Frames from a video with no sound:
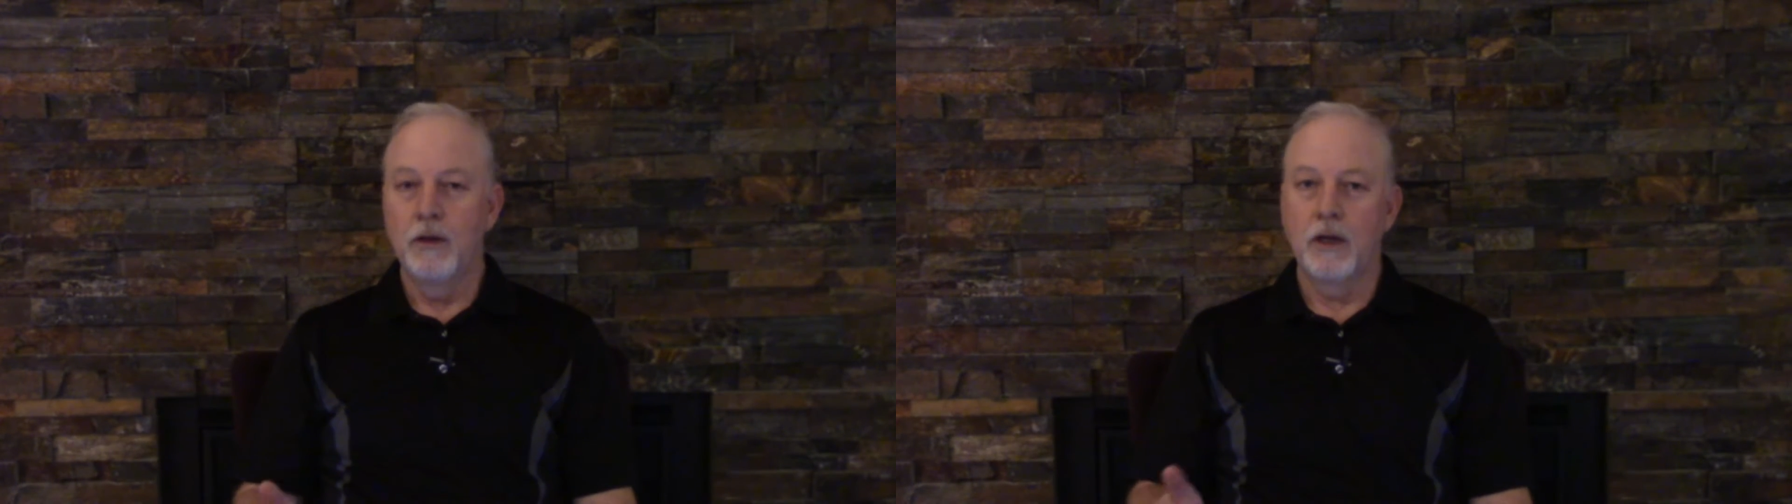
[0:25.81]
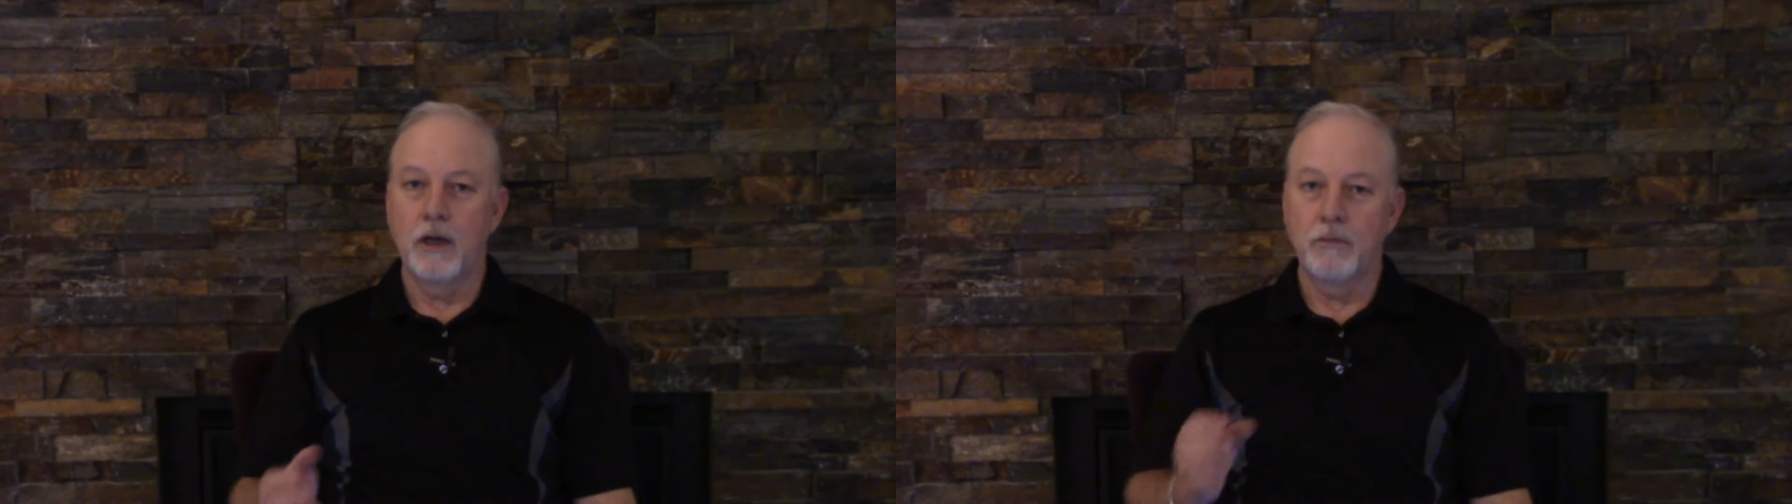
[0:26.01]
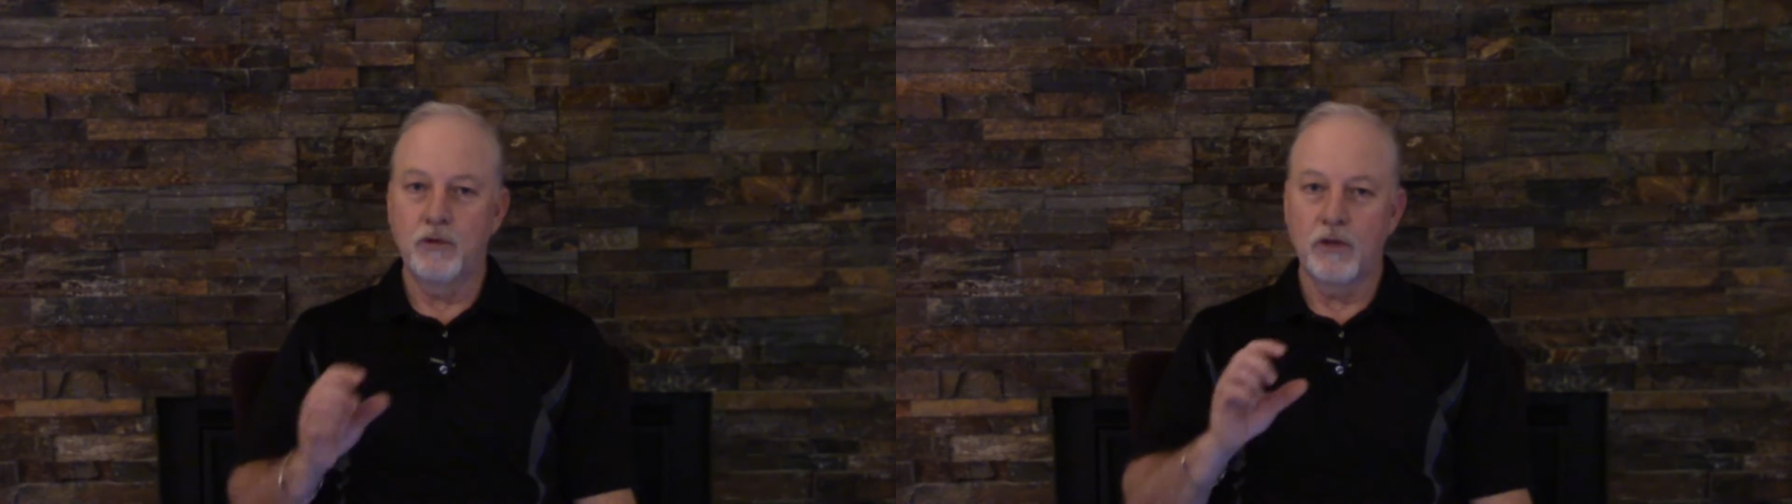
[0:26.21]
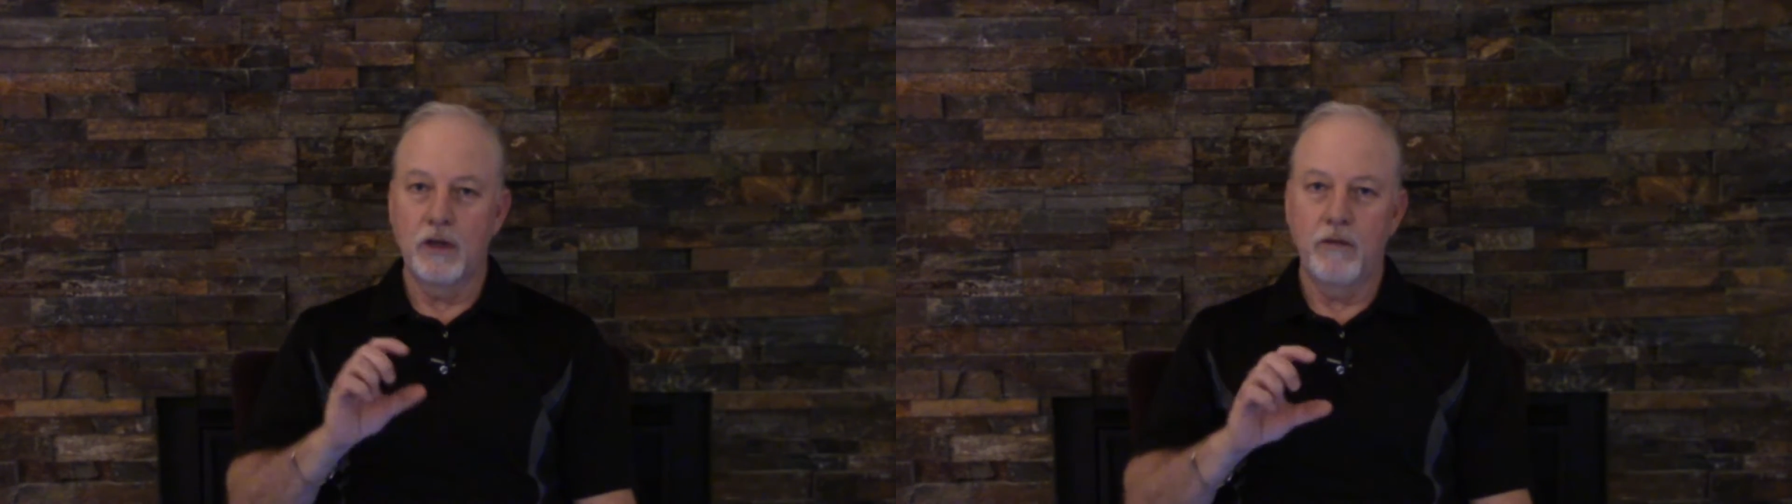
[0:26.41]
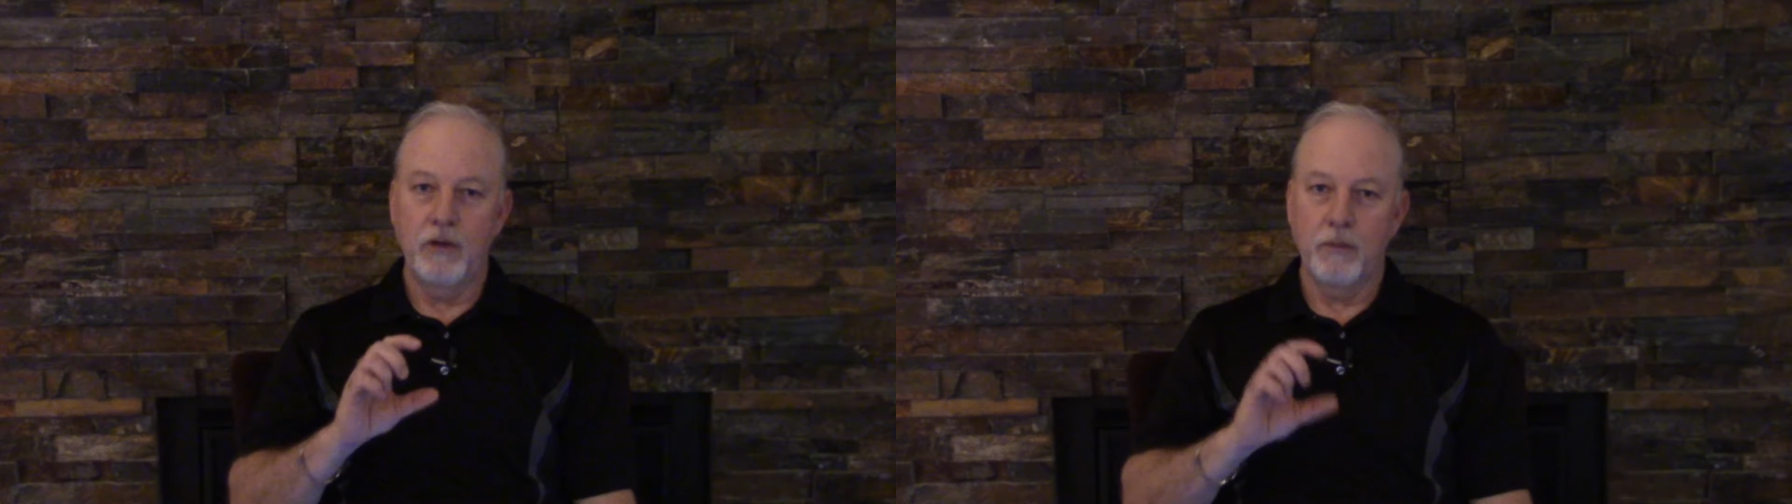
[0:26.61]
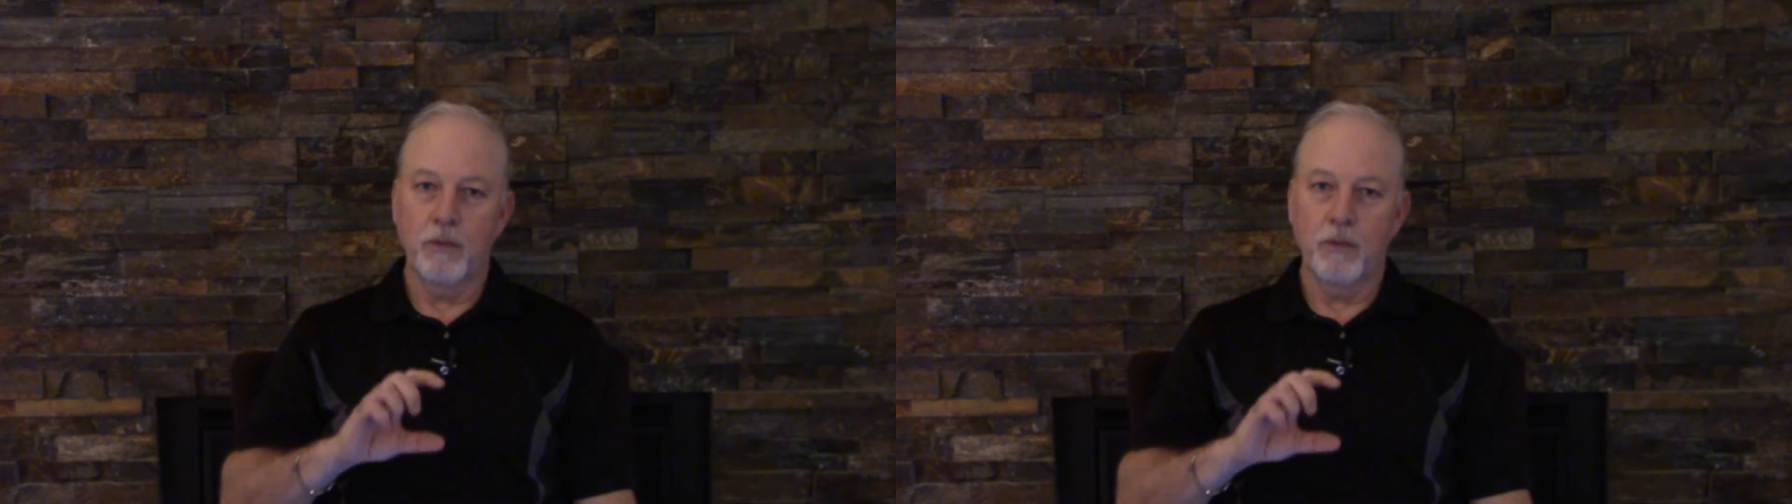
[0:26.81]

and I'm just going to give you a